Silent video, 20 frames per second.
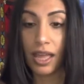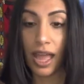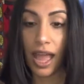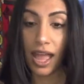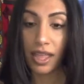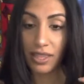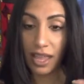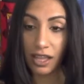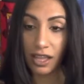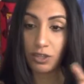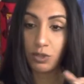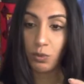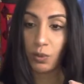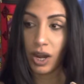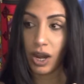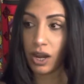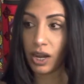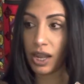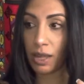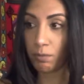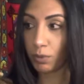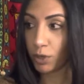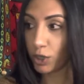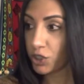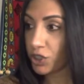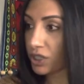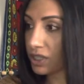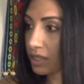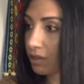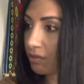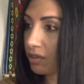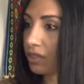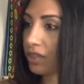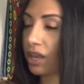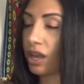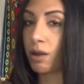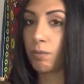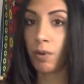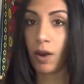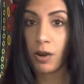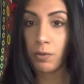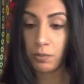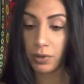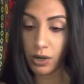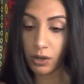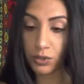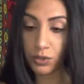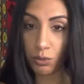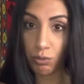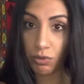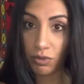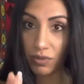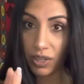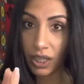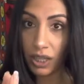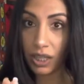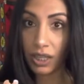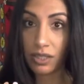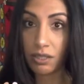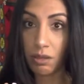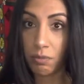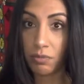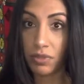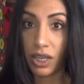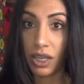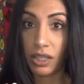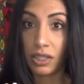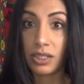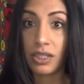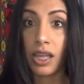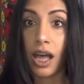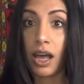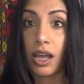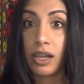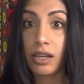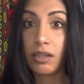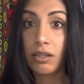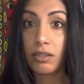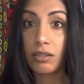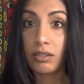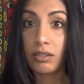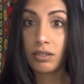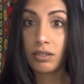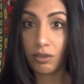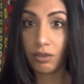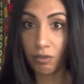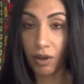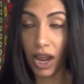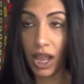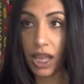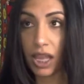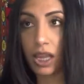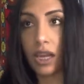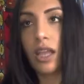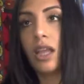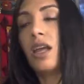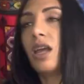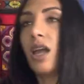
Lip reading: And that's where it pushes everything apart, but also revealing something inside, right?